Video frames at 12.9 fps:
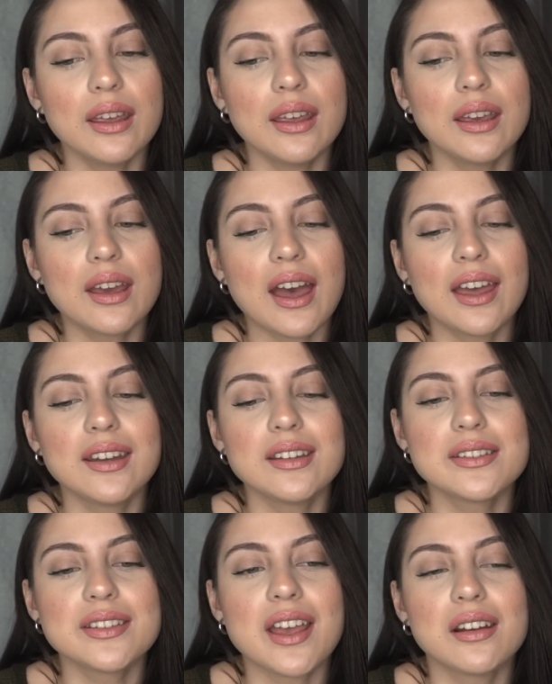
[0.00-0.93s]
It kind
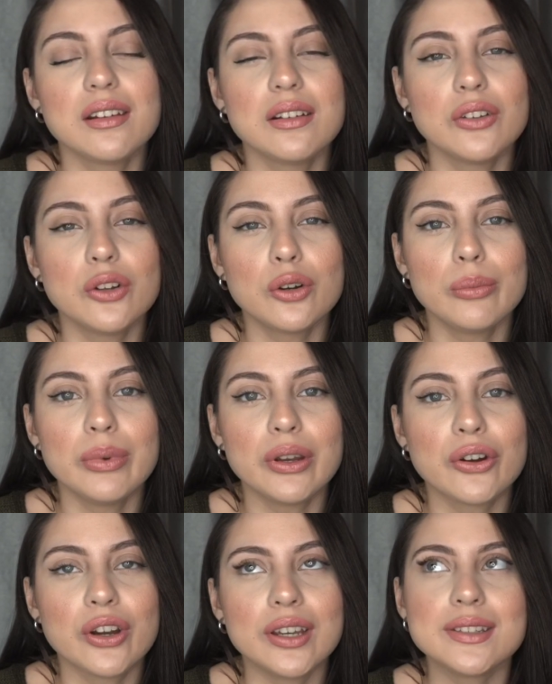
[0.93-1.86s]
of sounded a little bit
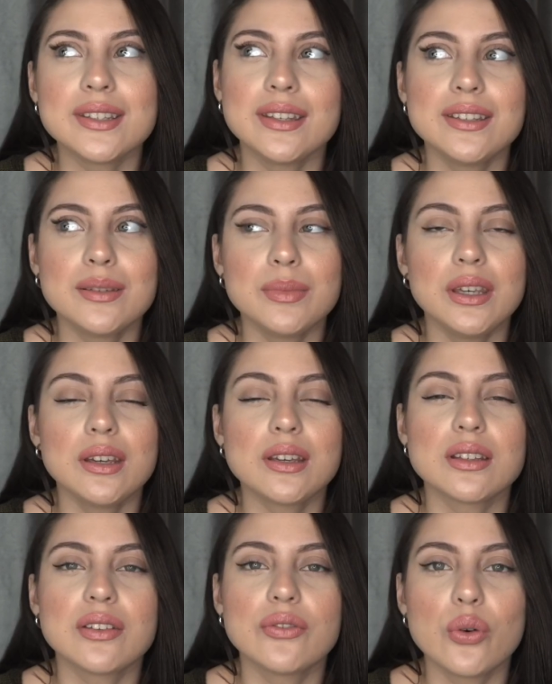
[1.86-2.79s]
crazy to me
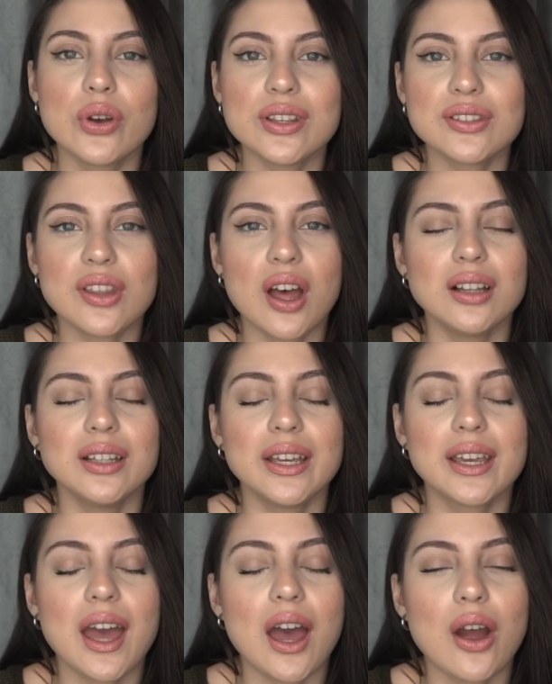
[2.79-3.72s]
because I've always thought,
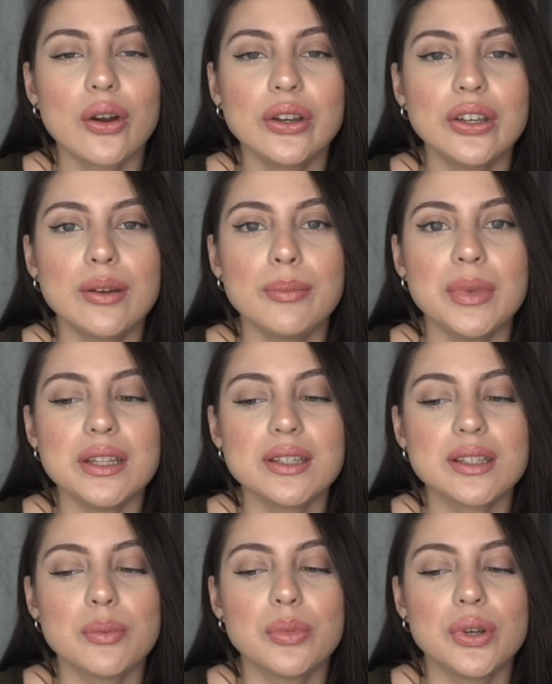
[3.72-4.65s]
like, how are you gonna meet
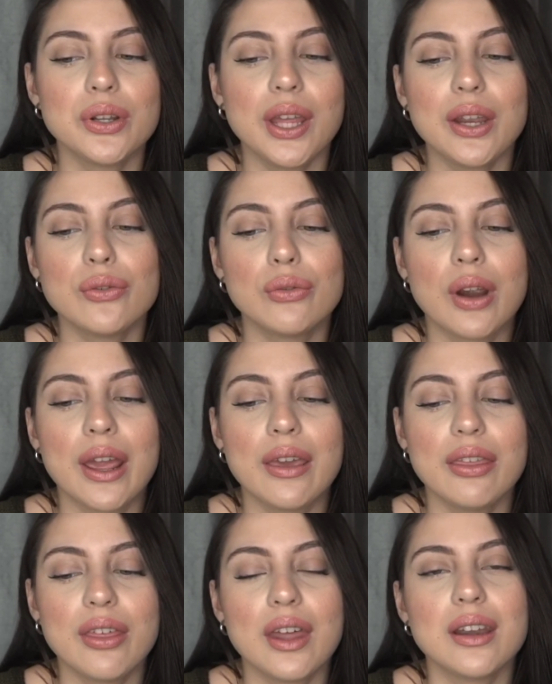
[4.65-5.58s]
someone like
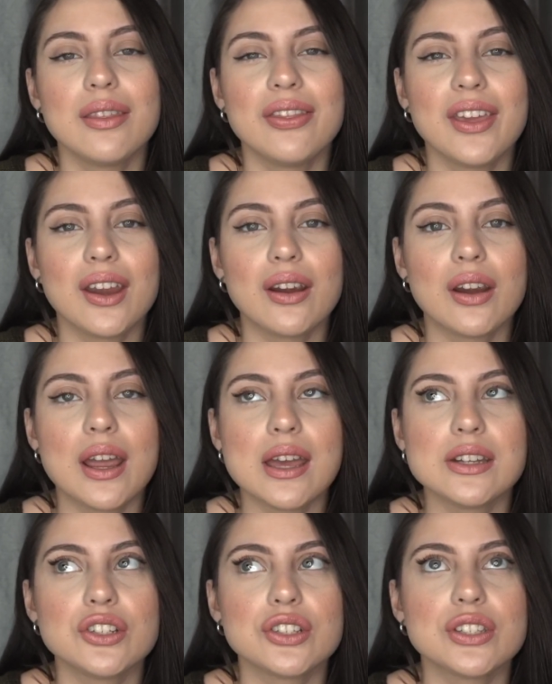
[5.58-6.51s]
right then and there
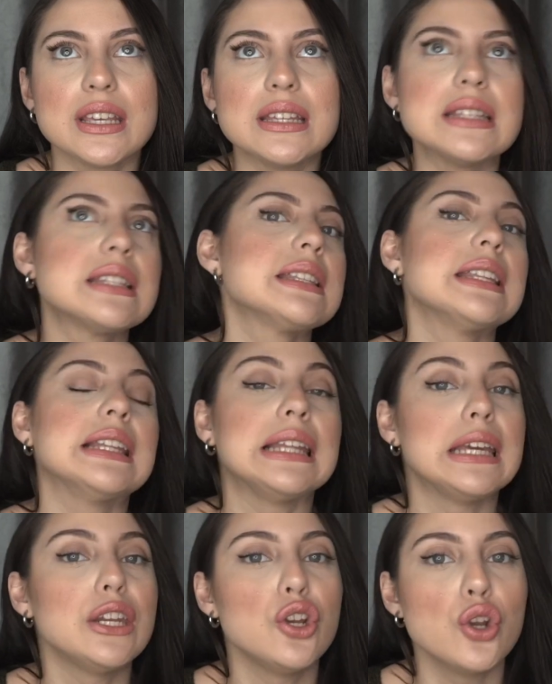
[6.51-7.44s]
and just
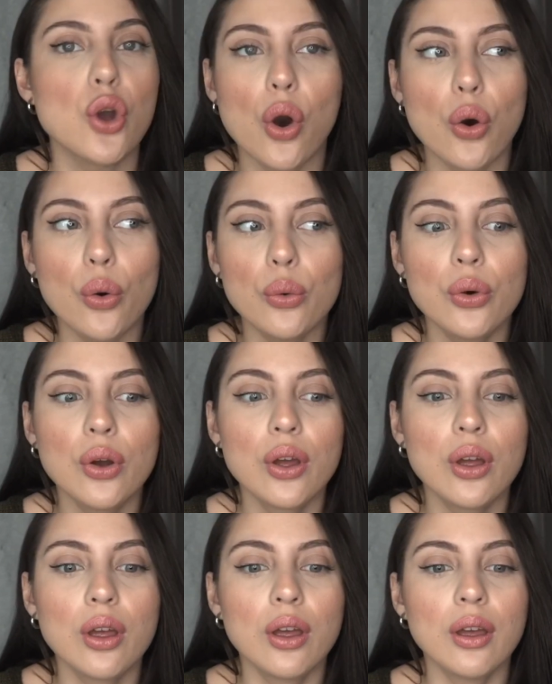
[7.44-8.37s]
instantly know
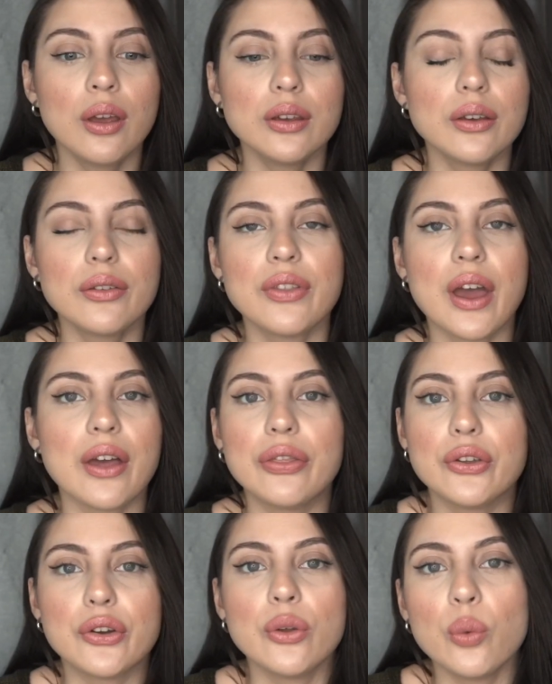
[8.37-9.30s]

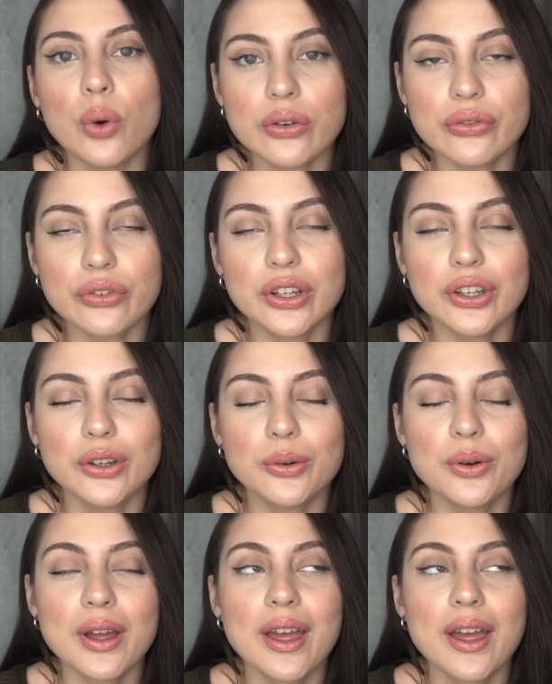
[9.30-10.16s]
that they're the one for you?